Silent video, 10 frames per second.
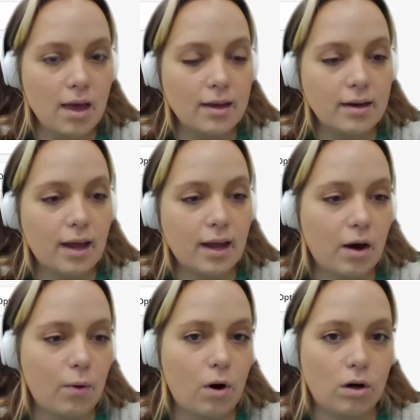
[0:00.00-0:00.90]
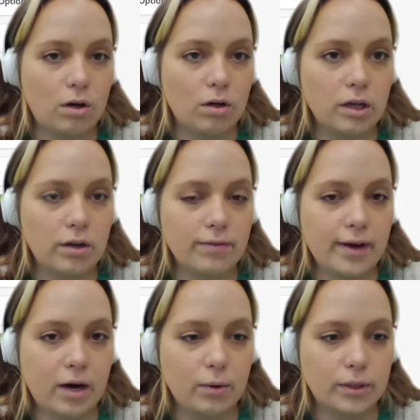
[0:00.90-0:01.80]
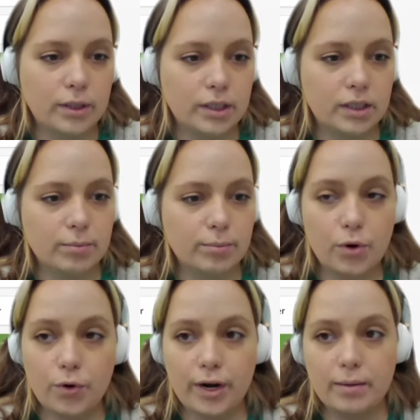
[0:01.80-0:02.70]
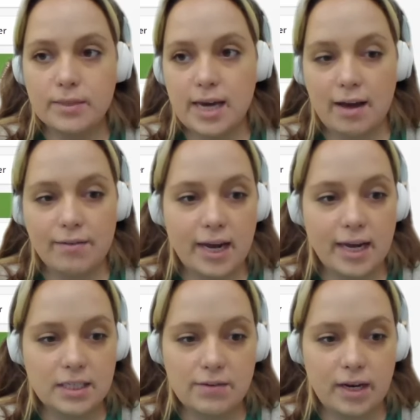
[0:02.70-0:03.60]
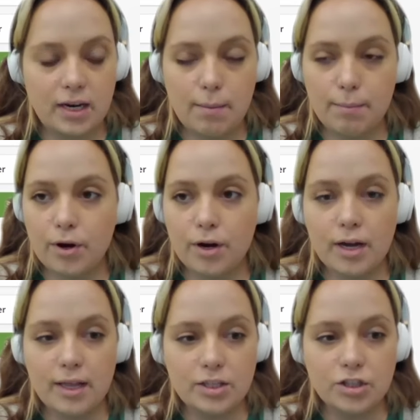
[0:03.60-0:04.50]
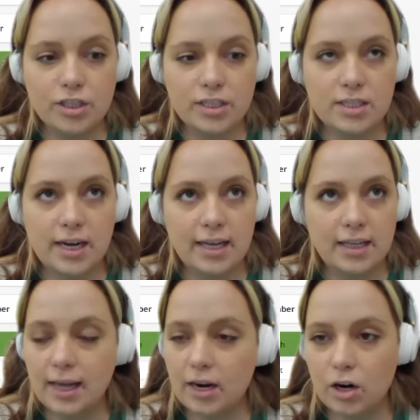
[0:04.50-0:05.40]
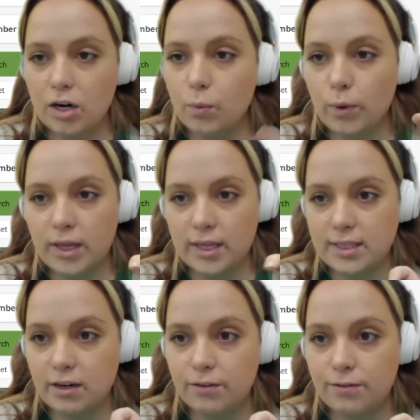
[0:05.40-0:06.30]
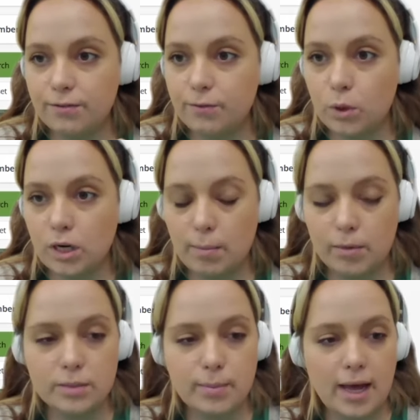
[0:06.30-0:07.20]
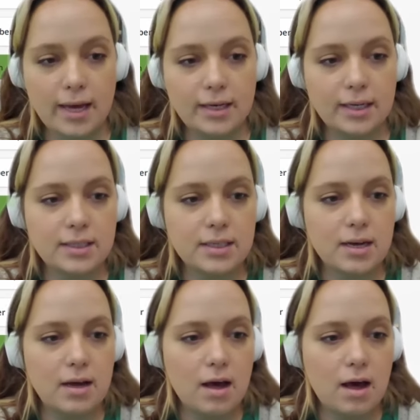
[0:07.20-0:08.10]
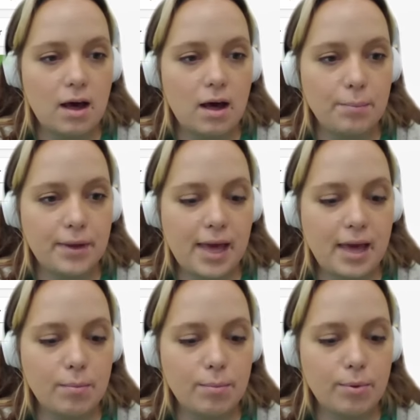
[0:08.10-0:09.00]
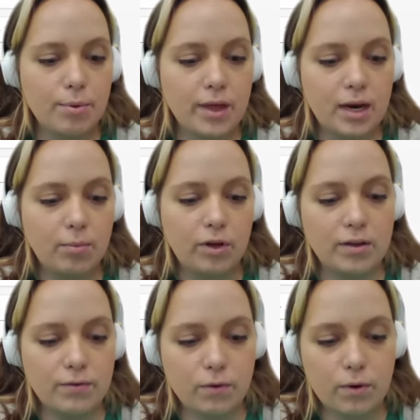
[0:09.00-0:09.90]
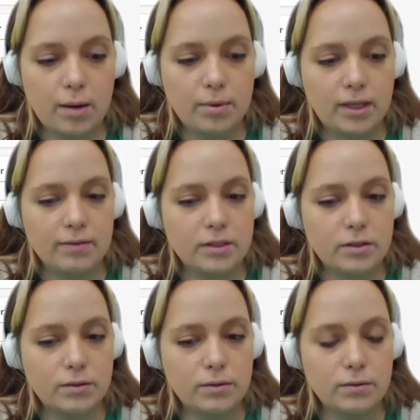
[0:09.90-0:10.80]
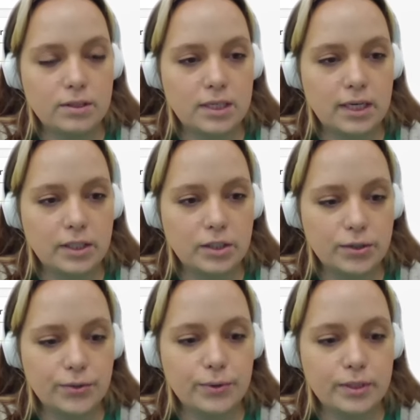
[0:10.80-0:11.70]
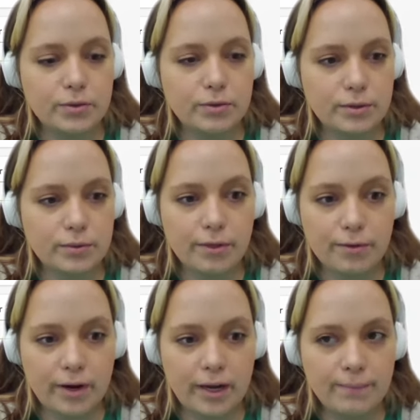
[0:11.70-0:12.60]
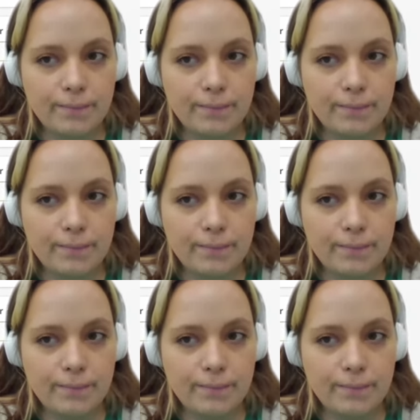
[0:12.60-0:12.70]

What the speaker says: Now, all of our programs have an activity number, and that's just a letter with a set of 4 numbers behind it. Camp that I'm looking for, I believe, is C2003.